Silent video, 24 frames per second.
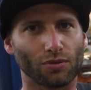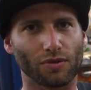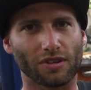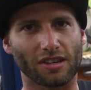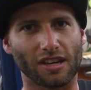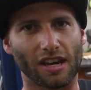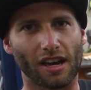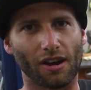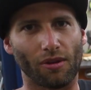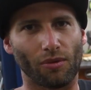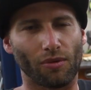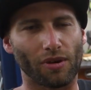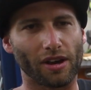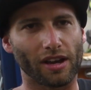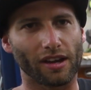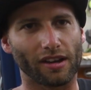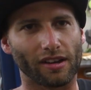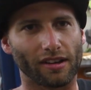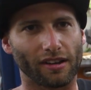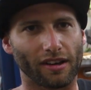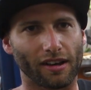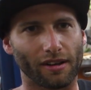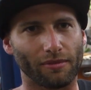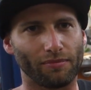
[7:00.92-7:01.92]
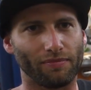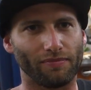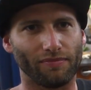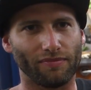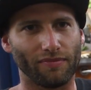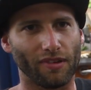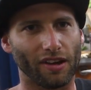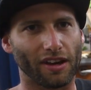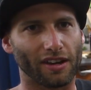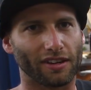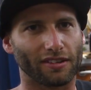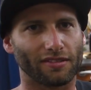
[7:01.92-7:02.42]
we can't wait. I'm
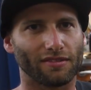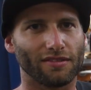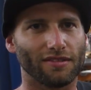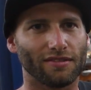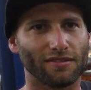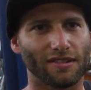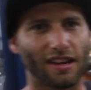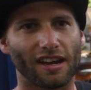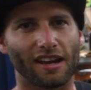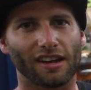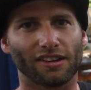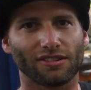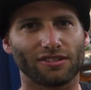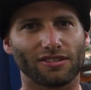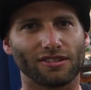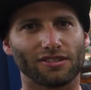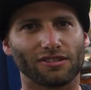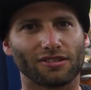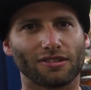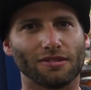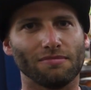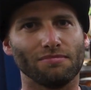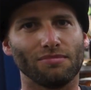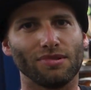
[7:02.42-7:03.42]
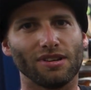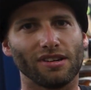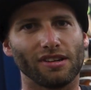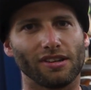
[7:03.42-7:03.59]
like antsy as can be.